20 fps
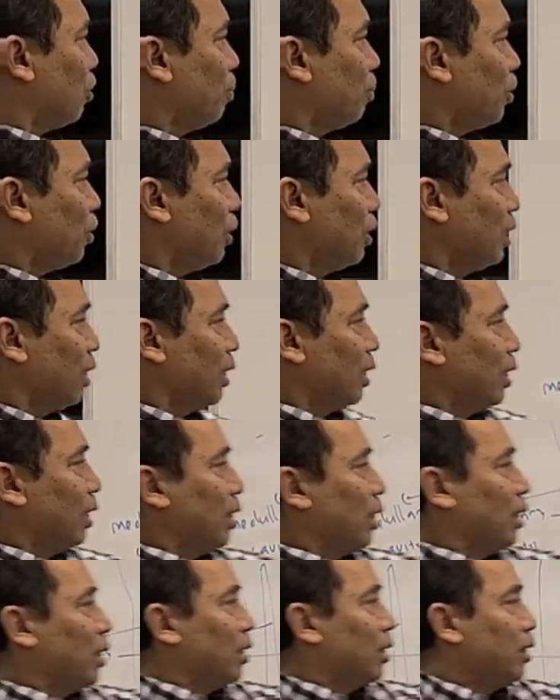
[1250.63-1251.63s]
hormone,
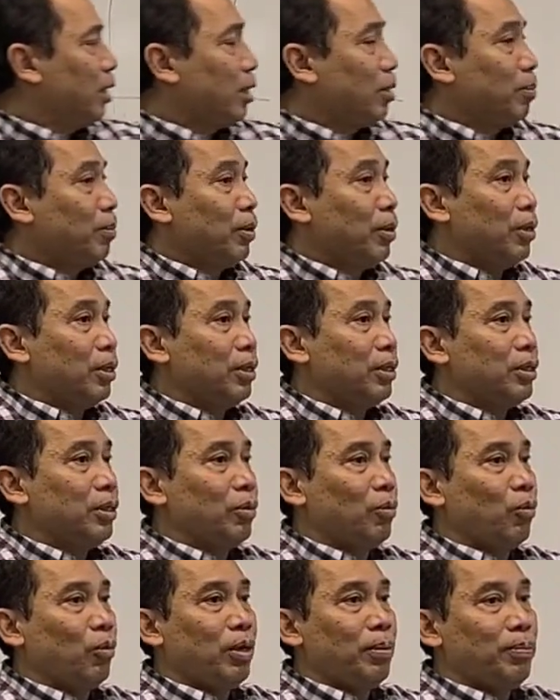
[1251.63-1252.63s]
their bones
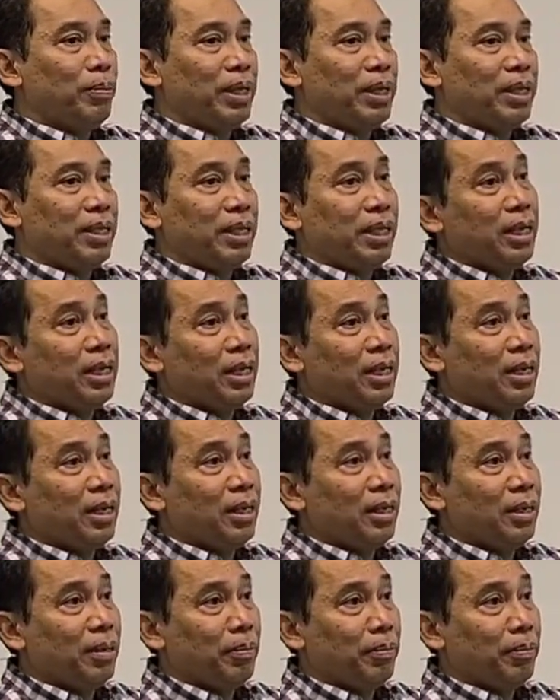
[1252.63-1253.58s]
will be thicker